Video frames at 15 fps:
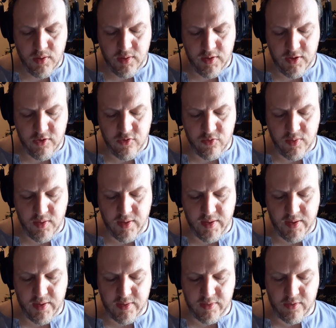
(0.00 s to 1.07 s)
each
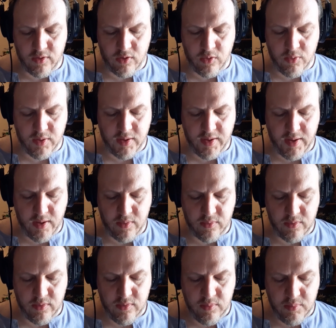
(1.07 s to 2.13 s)
relaying their own account
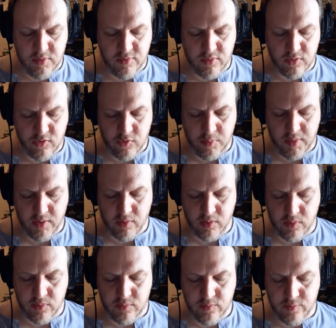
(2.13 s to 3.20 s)
before Sparrow.